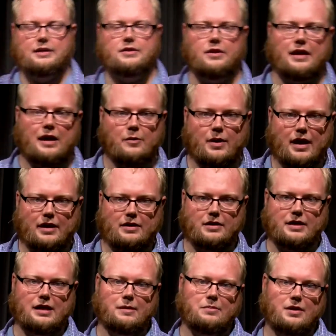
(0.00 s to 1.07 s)
So that way I could
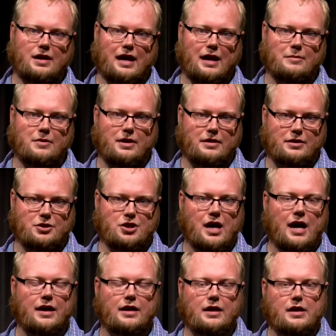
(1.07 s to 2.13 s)
keep the camera in the
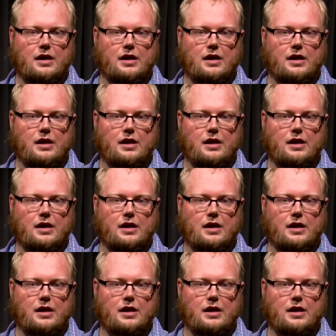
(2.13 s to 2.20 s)
shot,